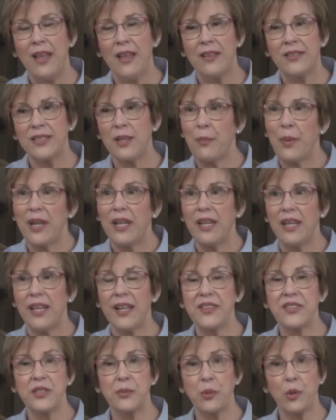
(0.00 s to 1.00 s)
Somebody
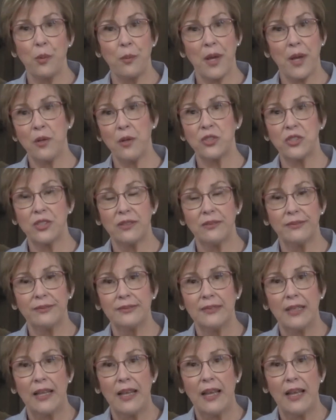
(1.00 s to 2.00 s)
gets a promotion,
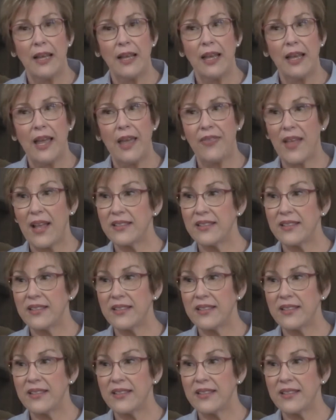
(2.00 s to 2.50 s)
and